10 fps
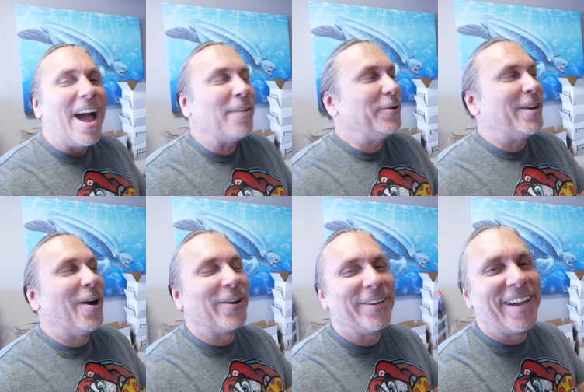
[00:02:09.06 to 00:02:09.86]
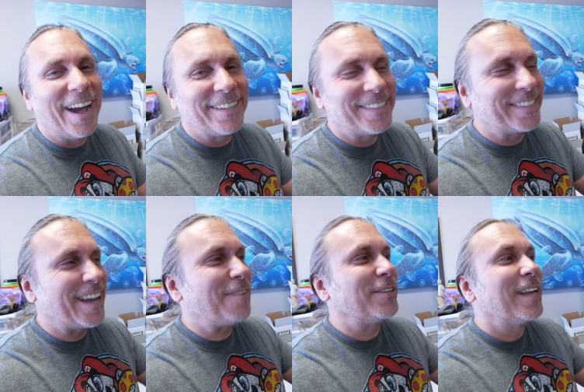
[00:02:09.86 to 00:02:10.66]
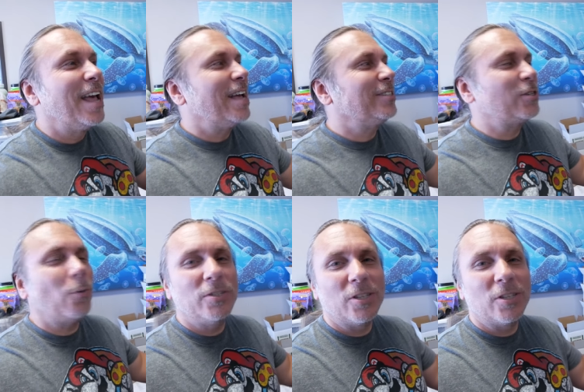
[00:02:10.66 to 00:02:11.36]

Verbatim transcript: I read all your guys' comments, and someone